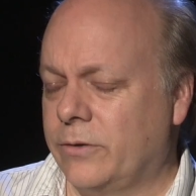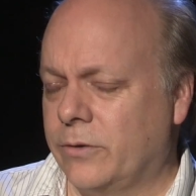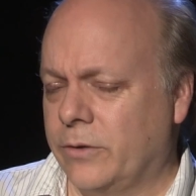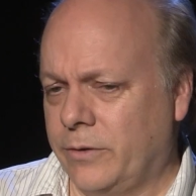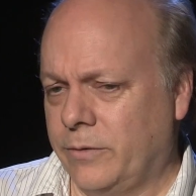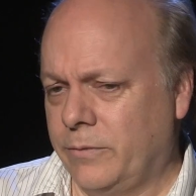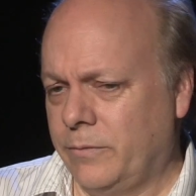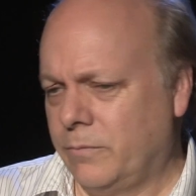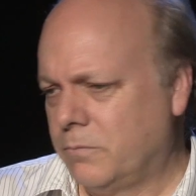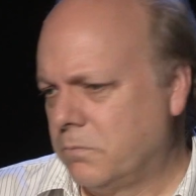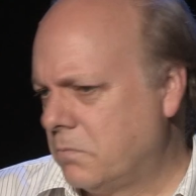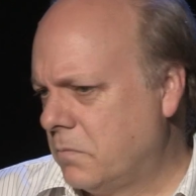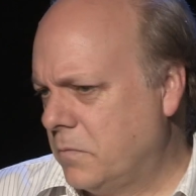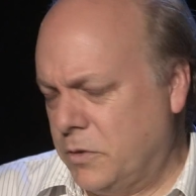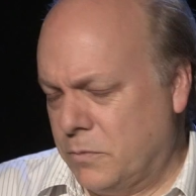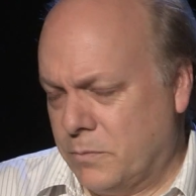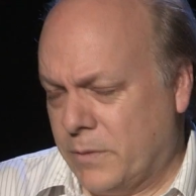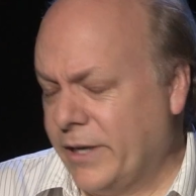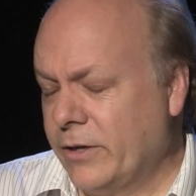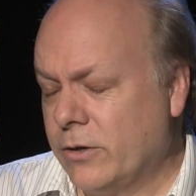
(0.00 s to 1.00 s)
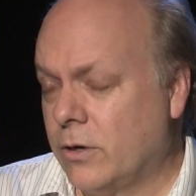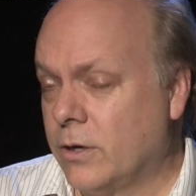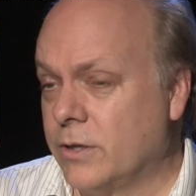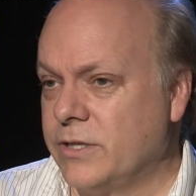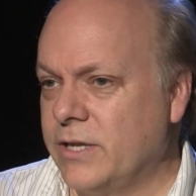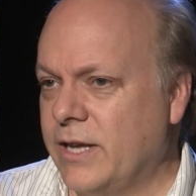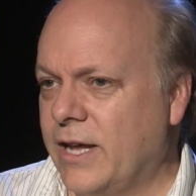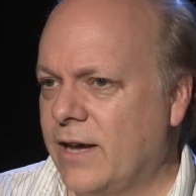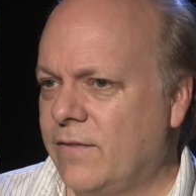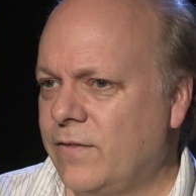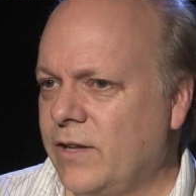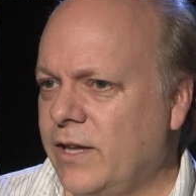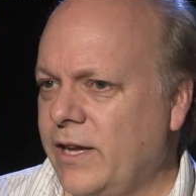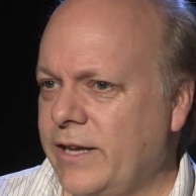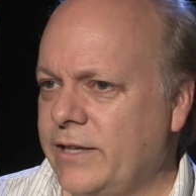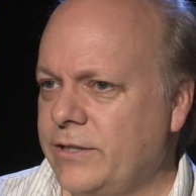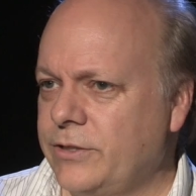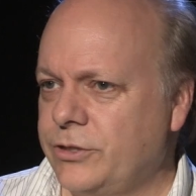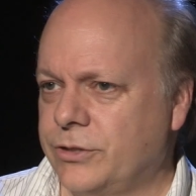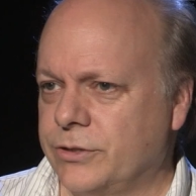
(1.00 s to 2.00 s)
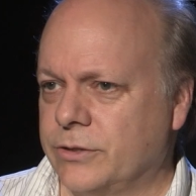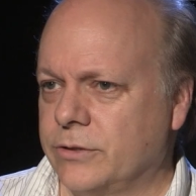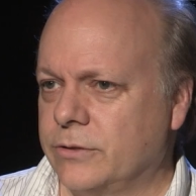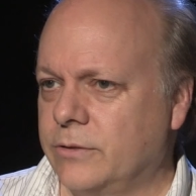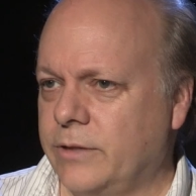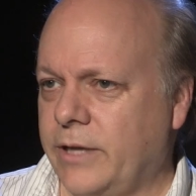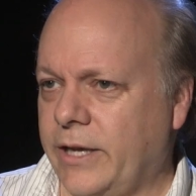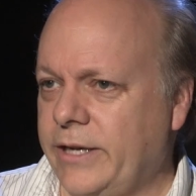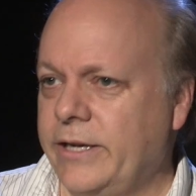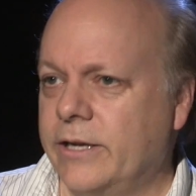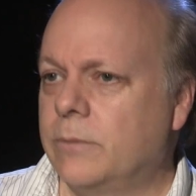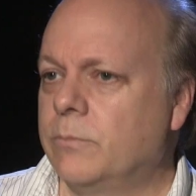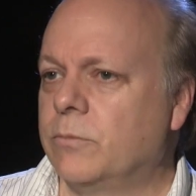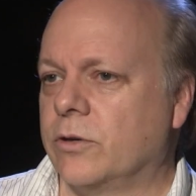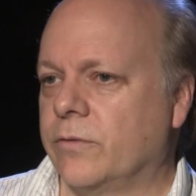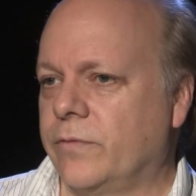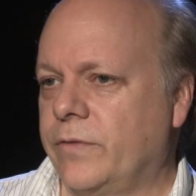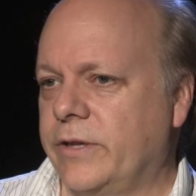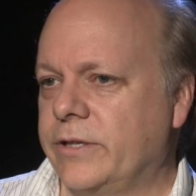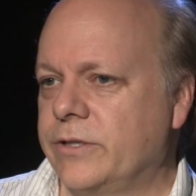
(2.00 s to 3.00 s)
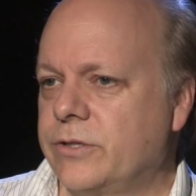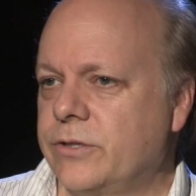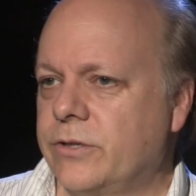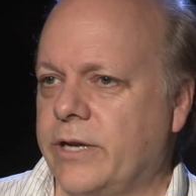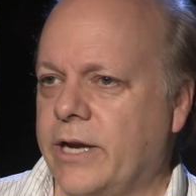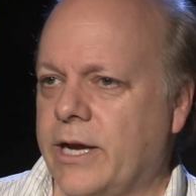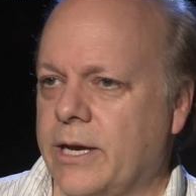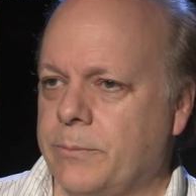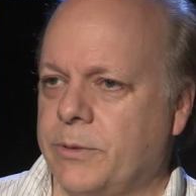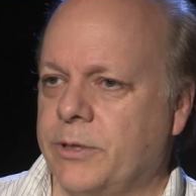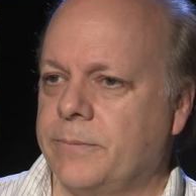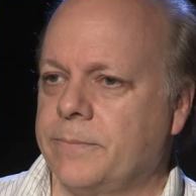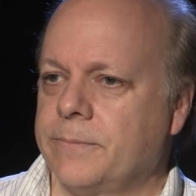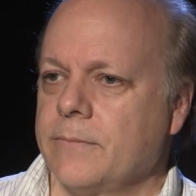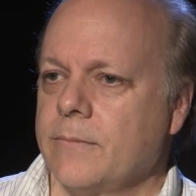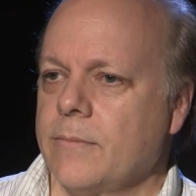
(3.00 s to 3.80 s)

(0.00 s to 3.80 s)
and you might cause an avalanche, or any number of things could happen.